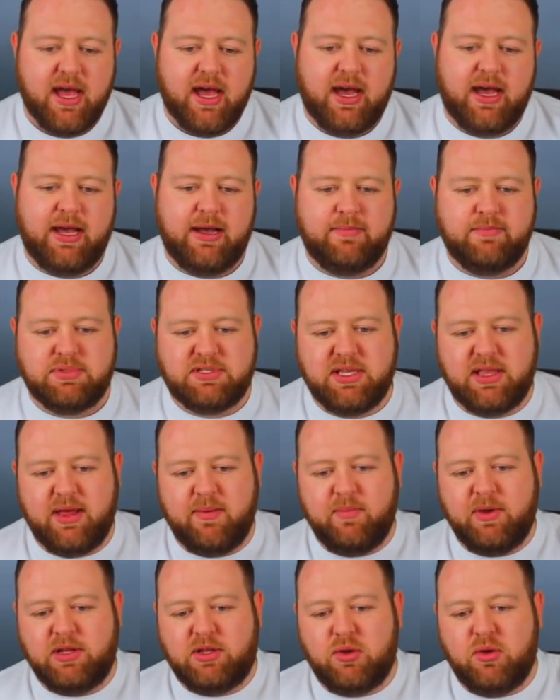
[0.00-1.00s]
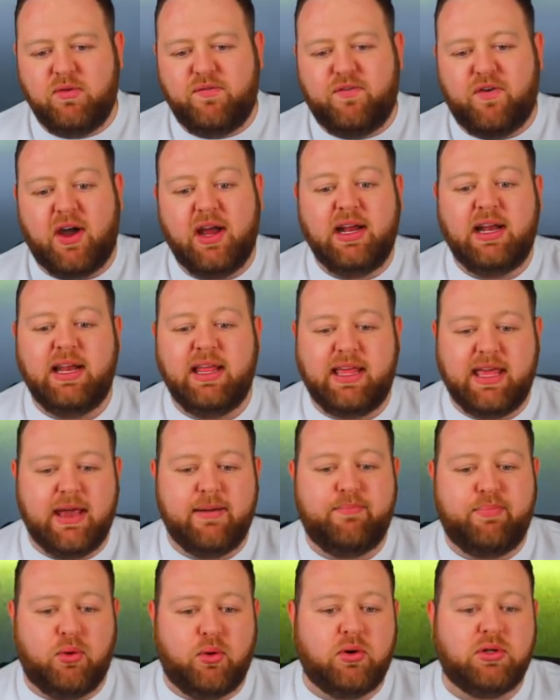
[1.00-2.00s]
Um, so then we do finally
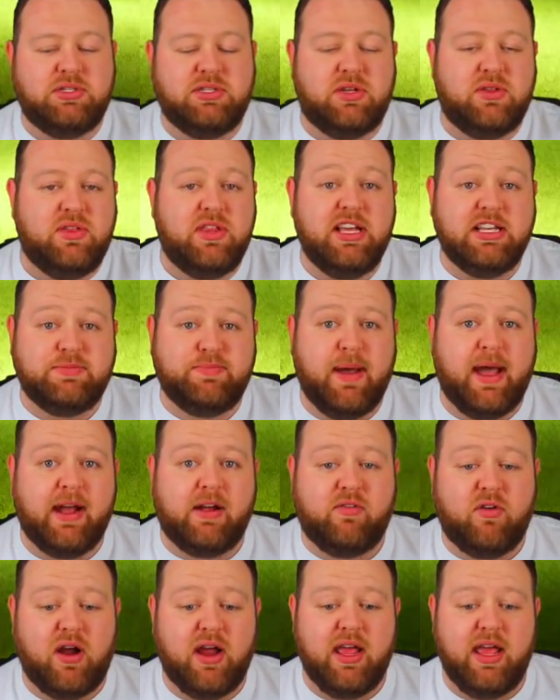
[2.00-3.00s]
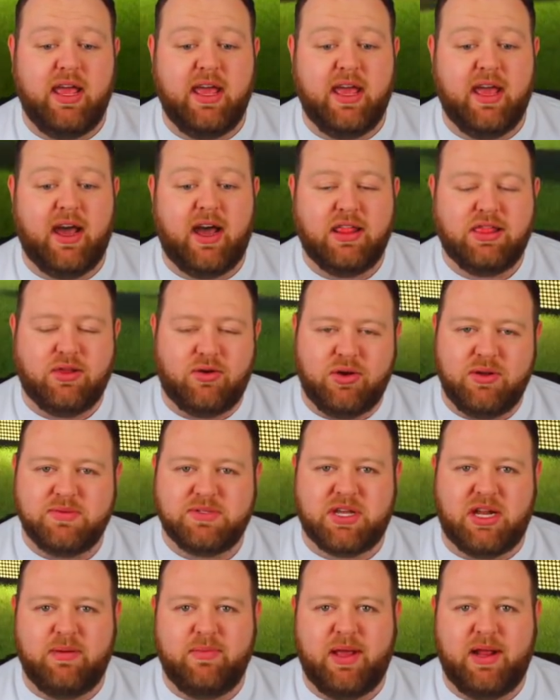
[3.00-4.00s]
get boards on this pack right here. I thought it
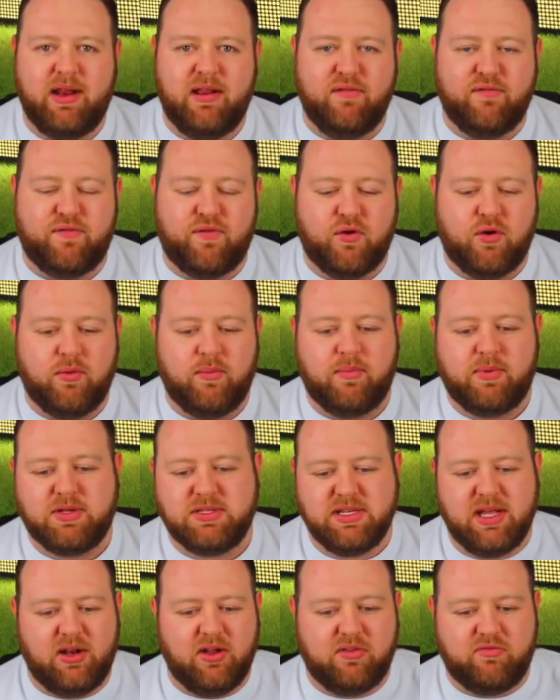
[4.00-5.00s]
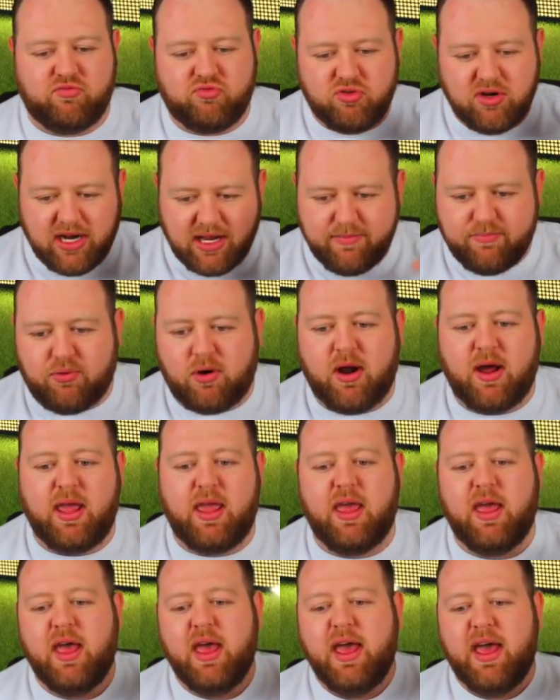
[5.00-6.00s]
was going to be an inform because it looked really
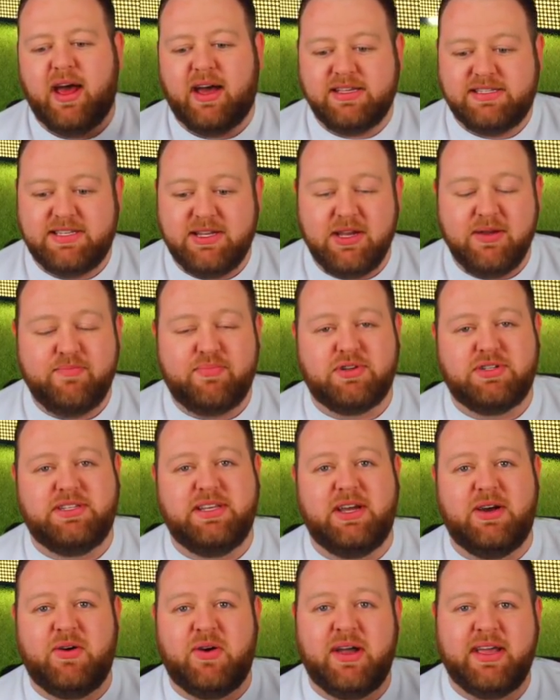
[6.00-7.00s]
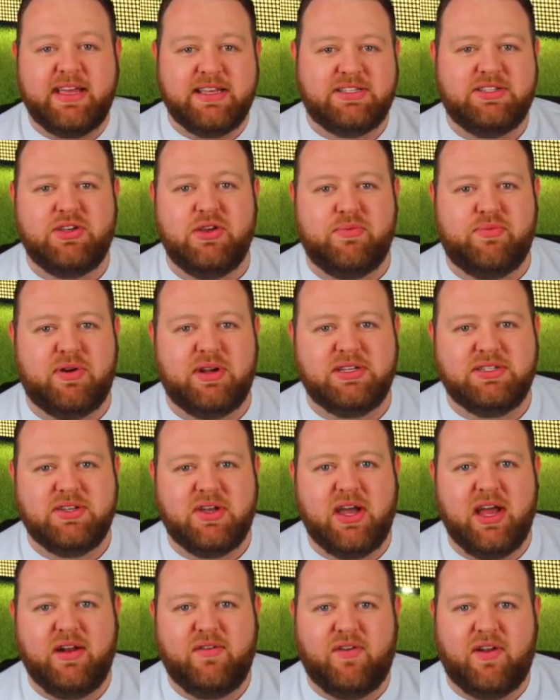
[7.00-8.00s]
bright. I see Brazil, I get super
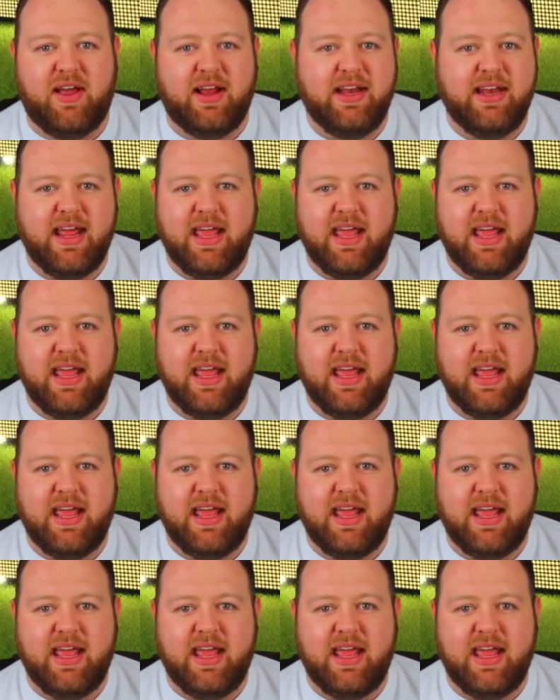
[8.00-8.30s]
excited for like